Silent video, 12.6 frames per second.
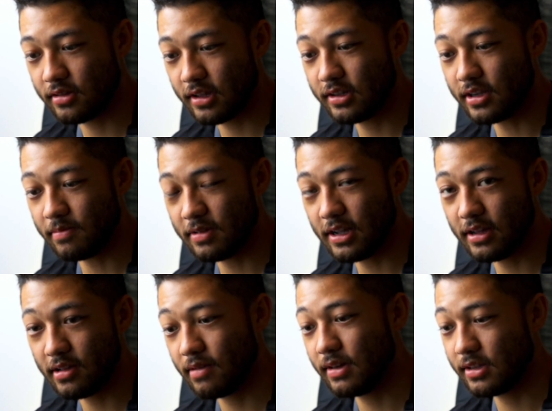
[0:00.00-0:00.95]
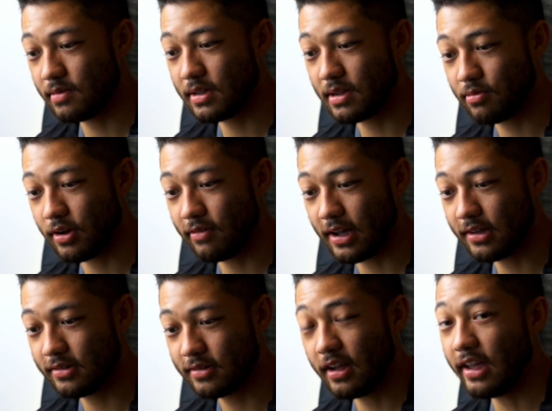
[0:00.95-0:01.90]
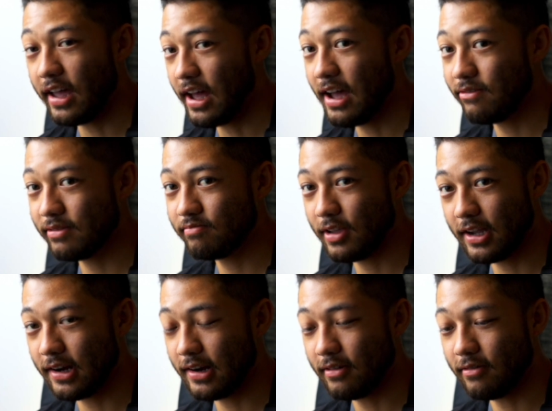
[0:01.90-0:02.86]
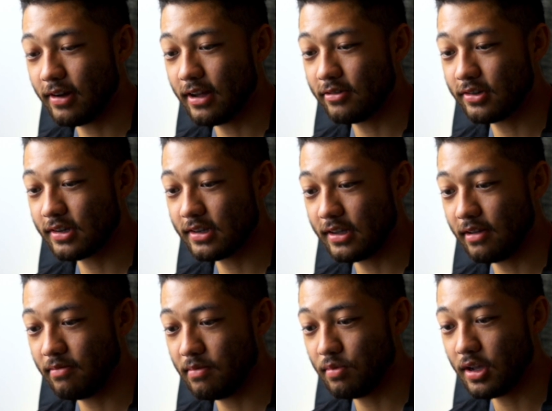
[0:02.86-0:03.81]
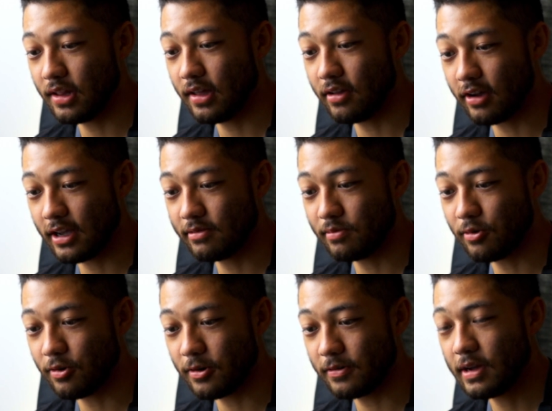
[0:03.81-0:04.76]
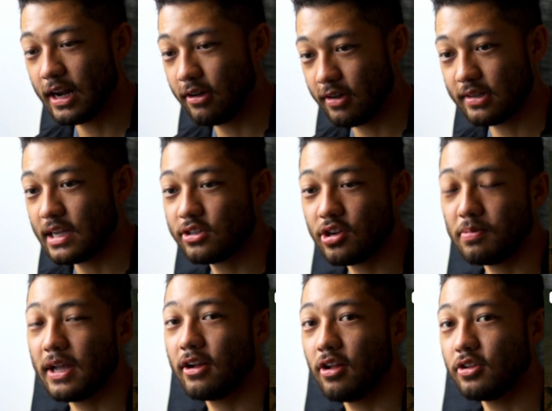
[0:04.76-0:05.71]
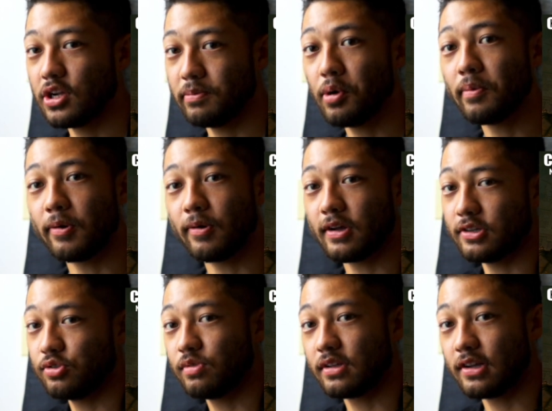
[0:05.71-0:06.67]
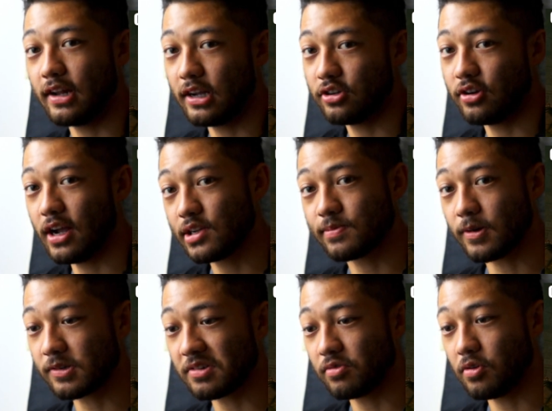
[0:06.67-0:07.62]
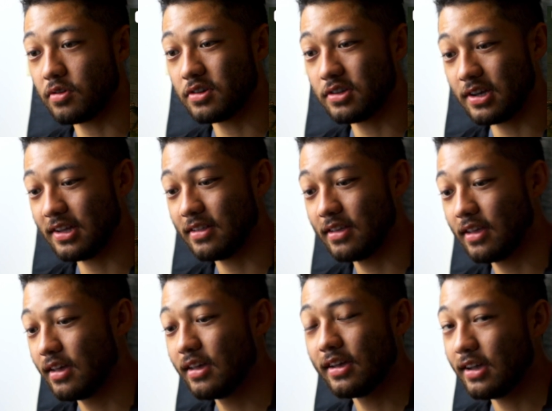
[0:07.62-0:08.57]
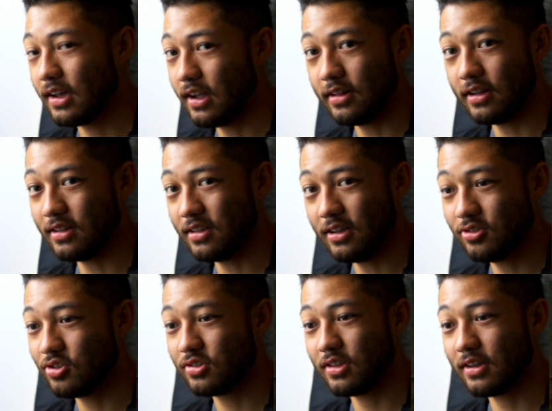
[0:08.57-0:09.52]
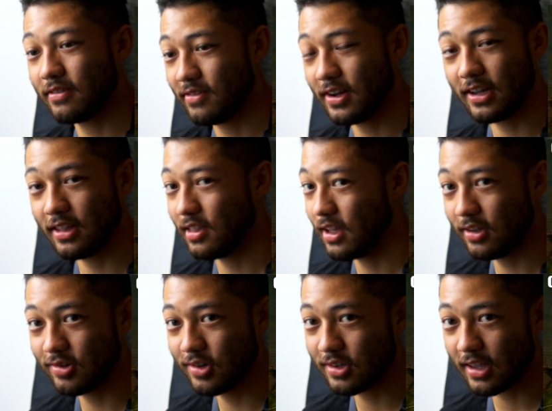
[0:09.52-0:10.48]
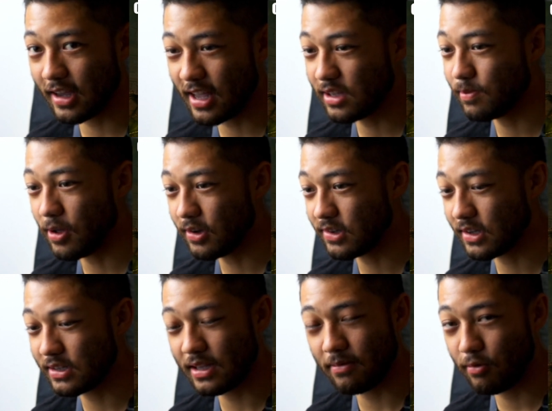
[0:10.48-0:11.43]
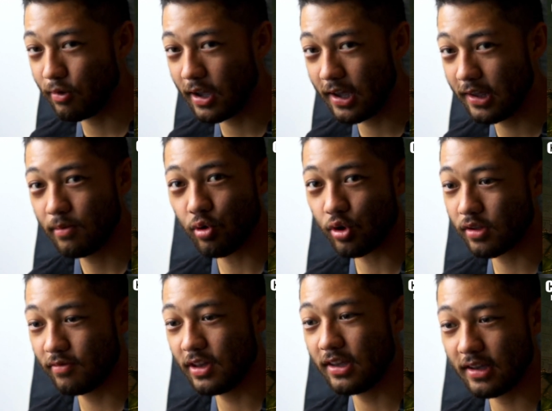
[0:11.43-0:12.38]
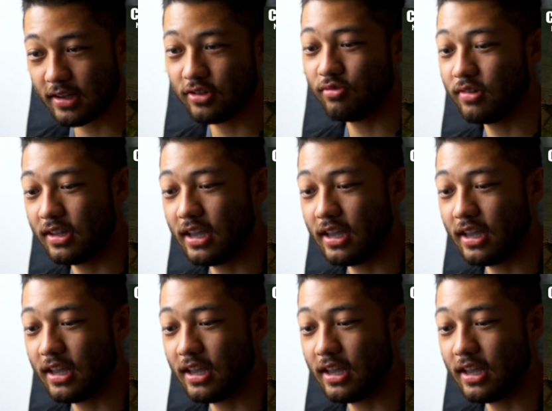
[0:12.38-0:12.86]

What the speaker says: It's updating. I mean, it's updating pretty fast. Yeah, I haven't played it in a while just because I've been playing the other games more. But anyways, I started playing Call of Duty Mobile because you can connect your Xbox controller to it. And it's just like it's just like Xbox, except way more convenient because you can